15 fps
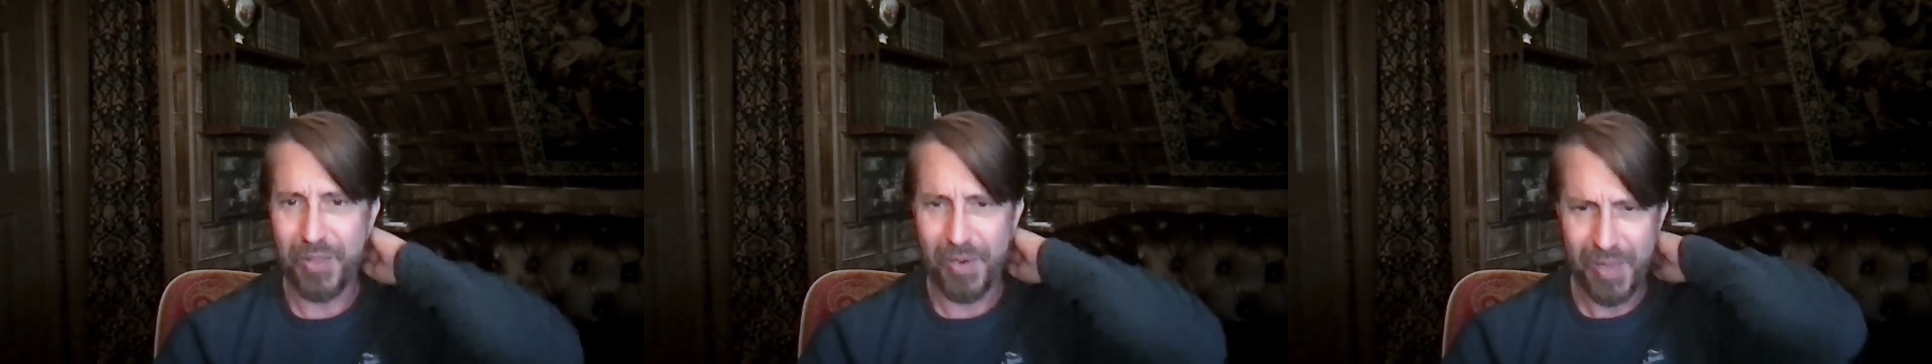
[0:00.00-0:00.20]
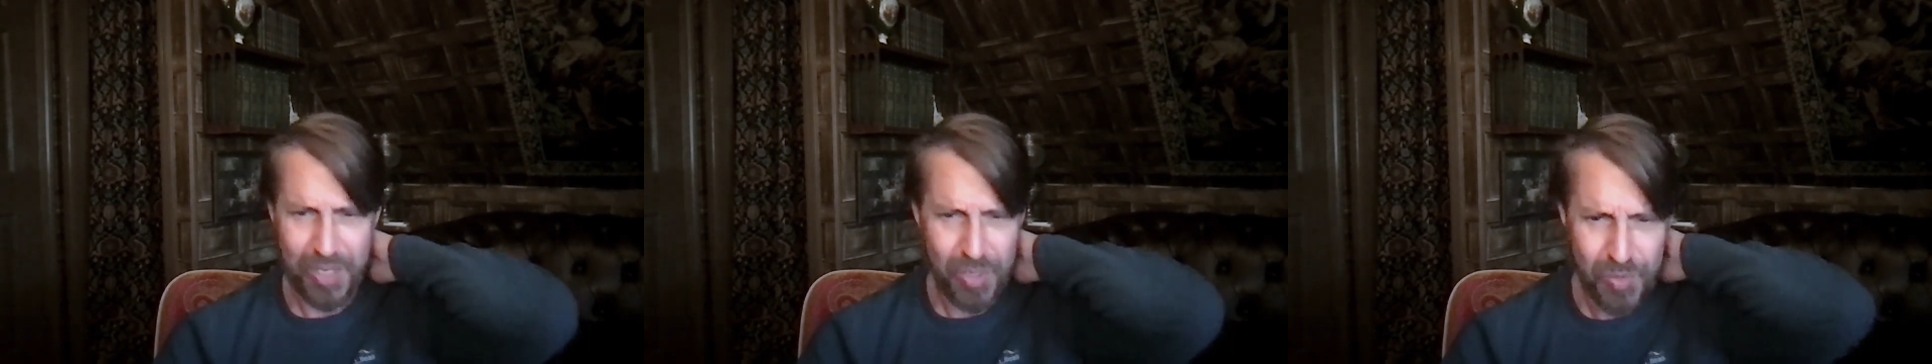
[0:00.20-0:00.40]

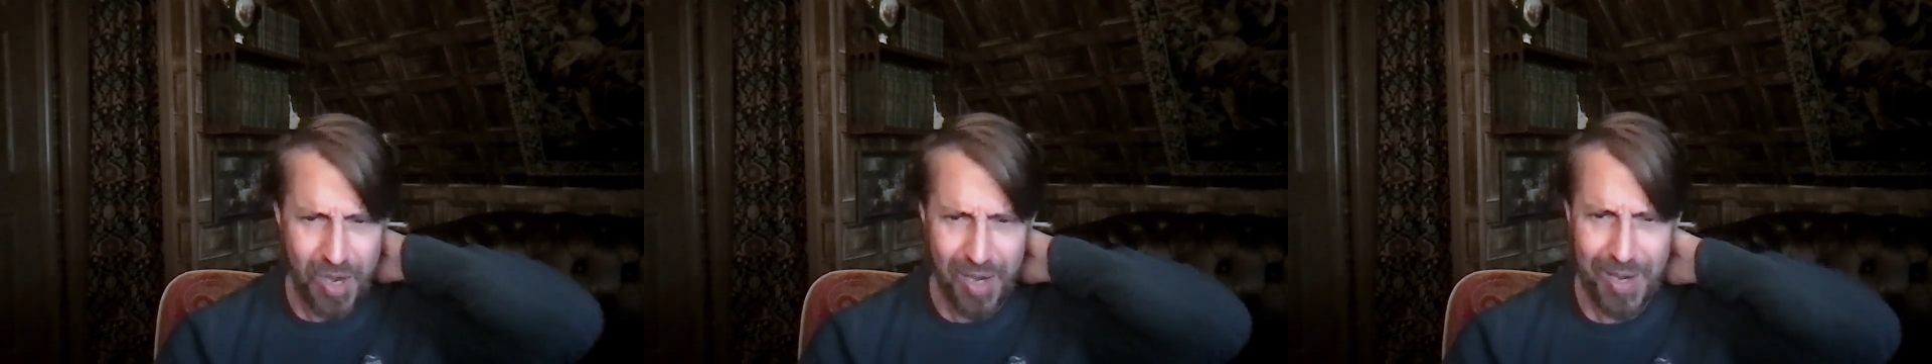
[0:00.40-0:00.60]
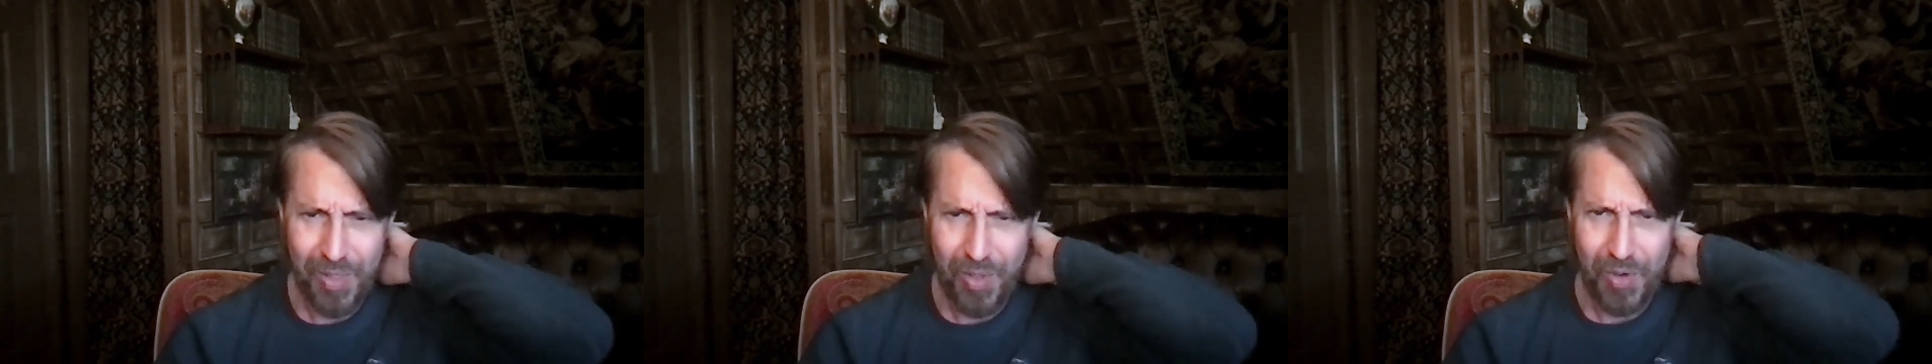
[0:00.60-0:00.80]
They're like, you
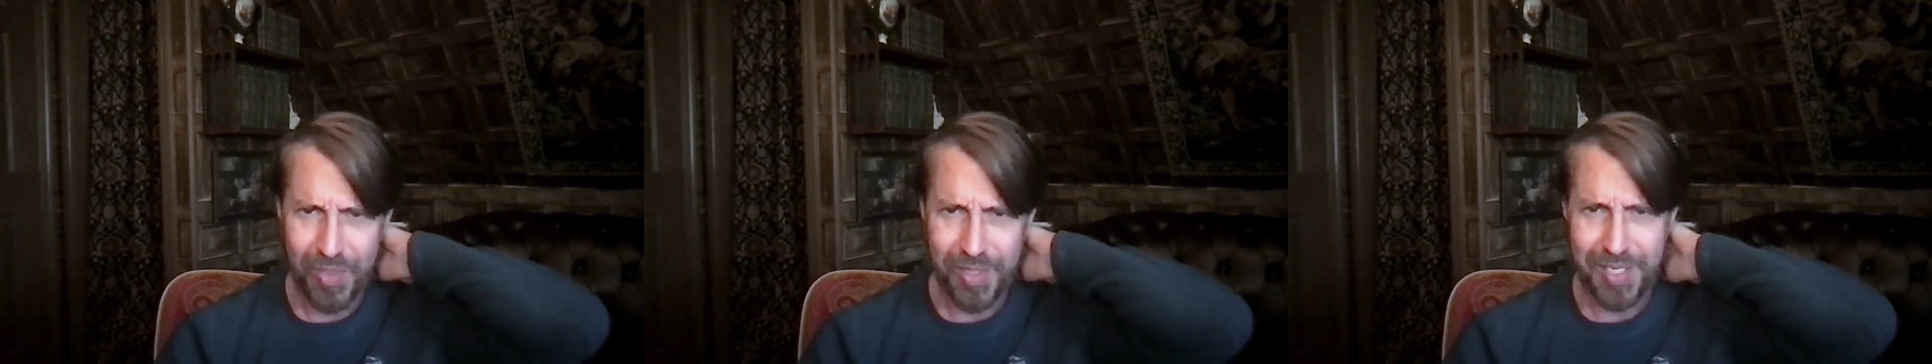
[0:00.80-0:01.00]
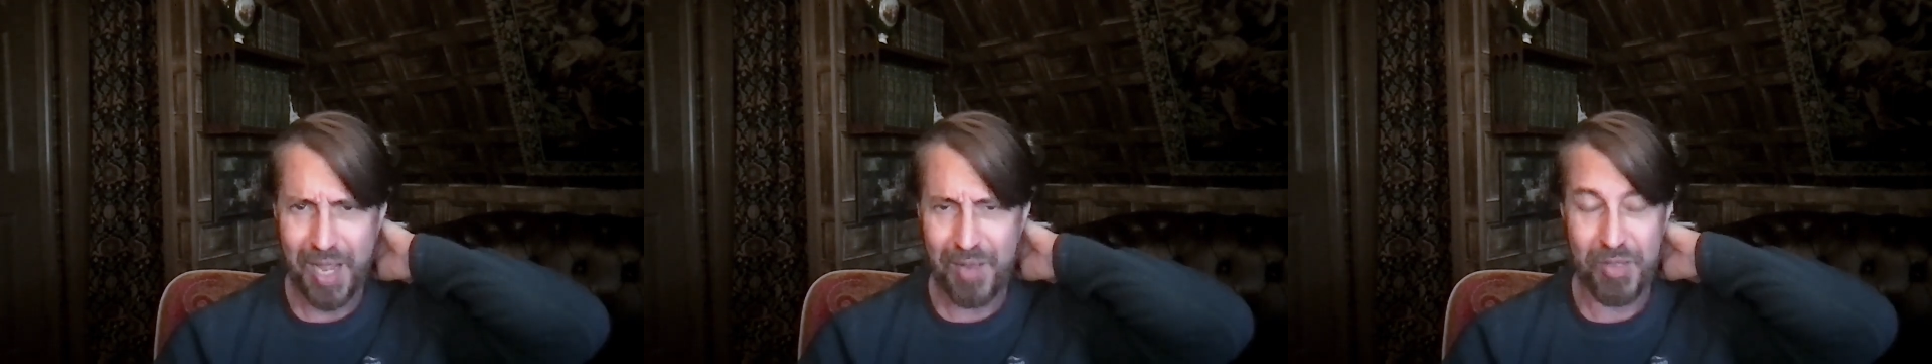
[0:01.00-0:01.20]
talk out loud all
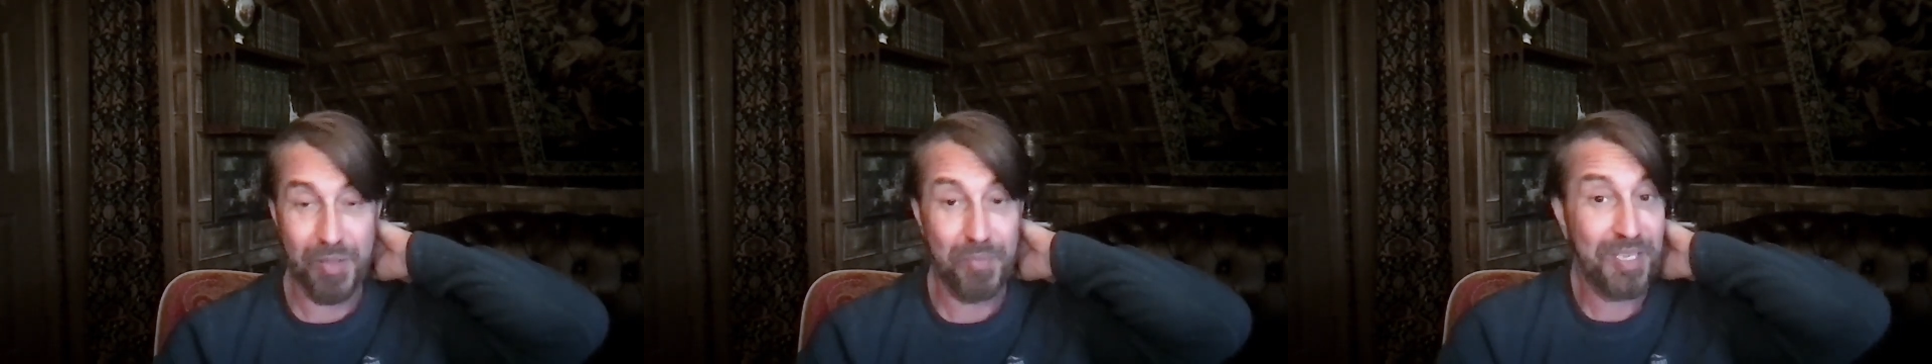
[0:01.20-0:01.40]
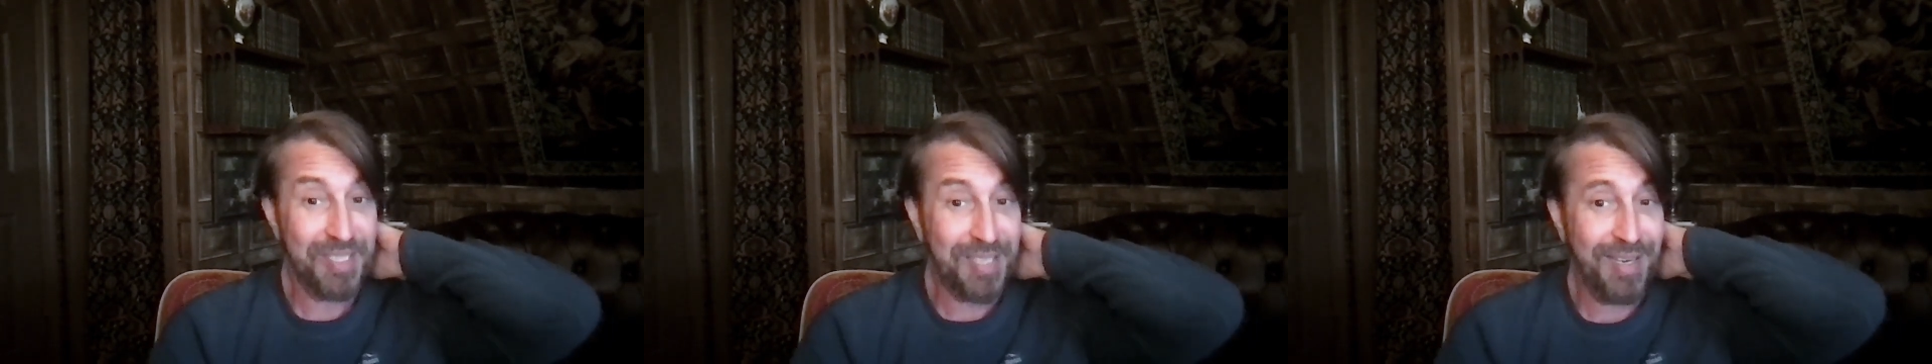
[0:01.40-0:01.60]
the time to
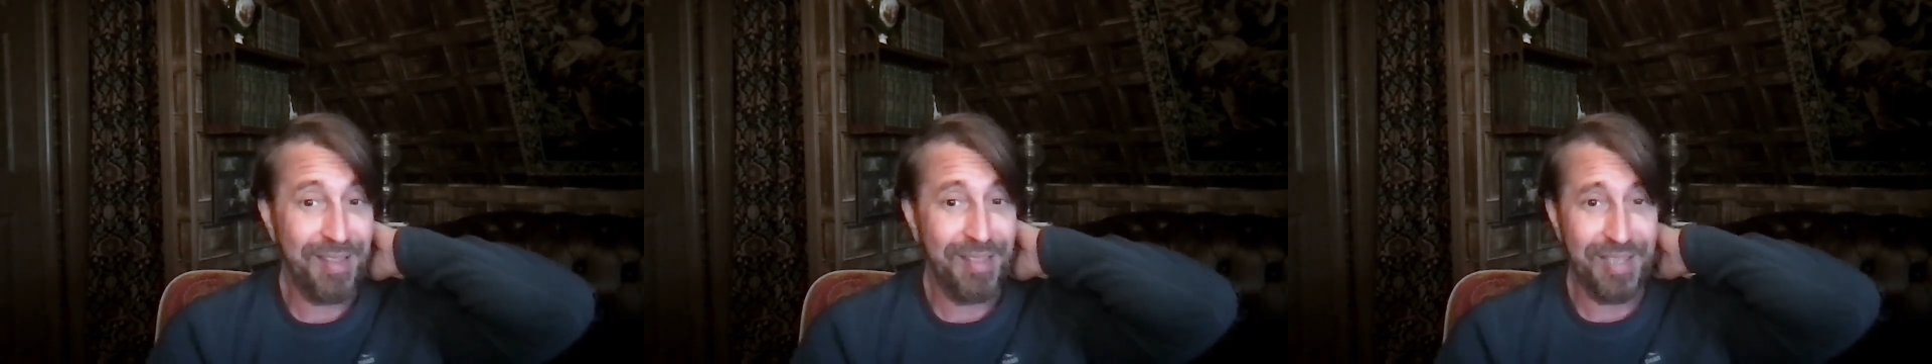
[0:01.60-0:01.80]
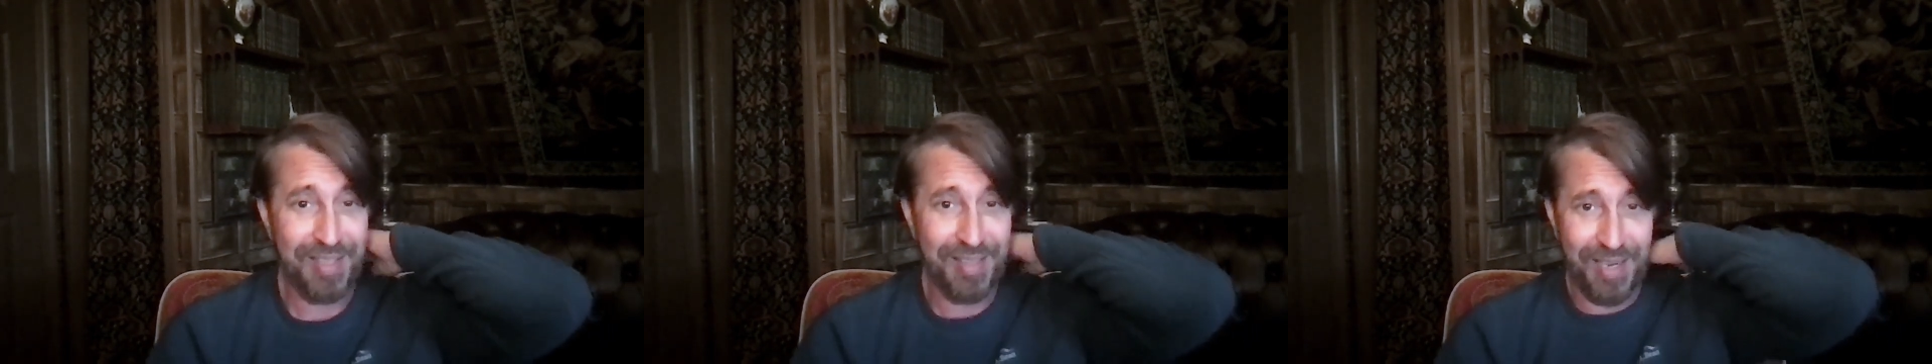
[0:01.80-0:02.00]
them because I
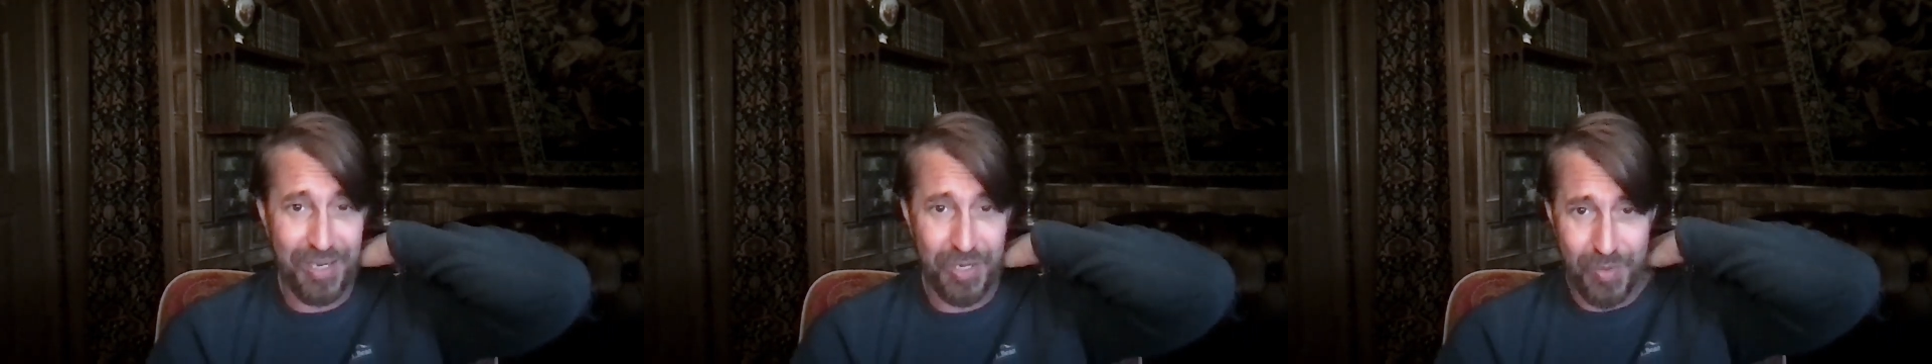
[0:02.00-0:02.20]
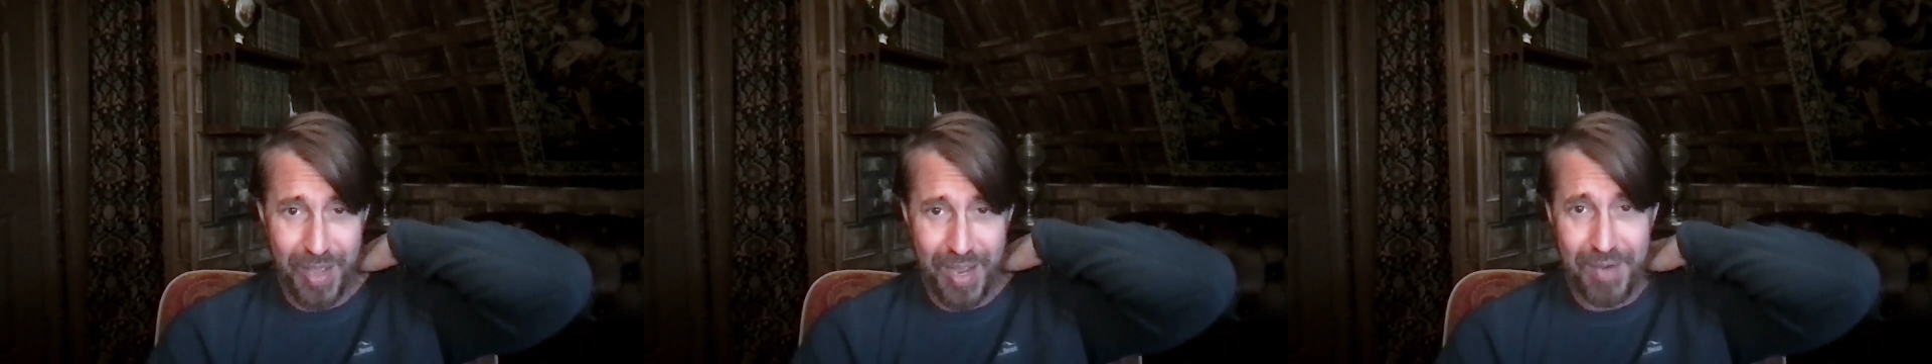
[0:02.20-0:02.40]
didn't think that I
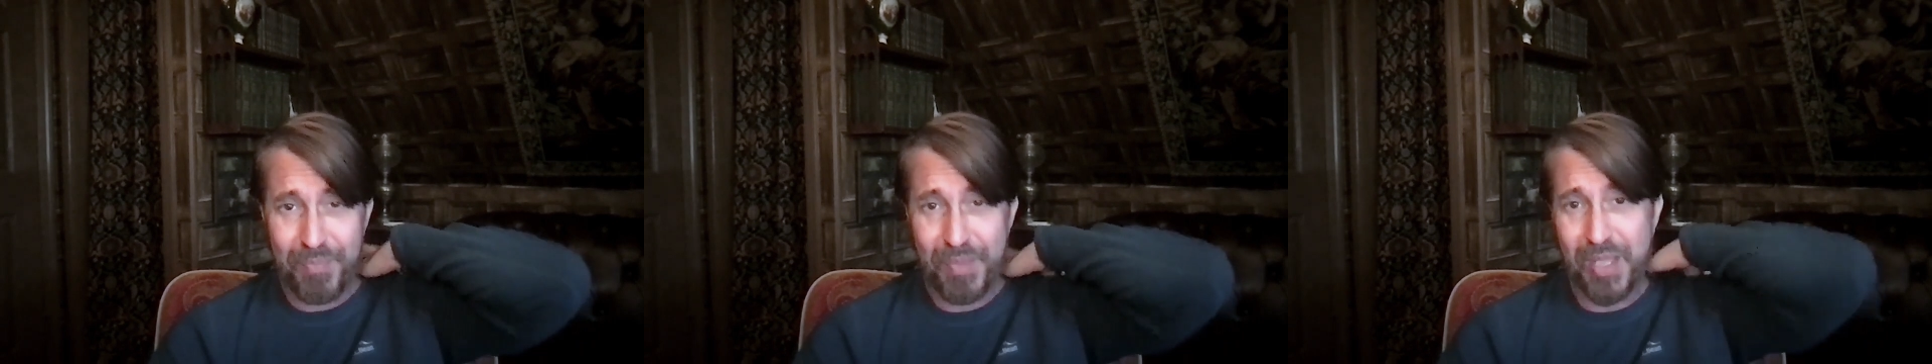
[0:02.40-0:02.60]
do that.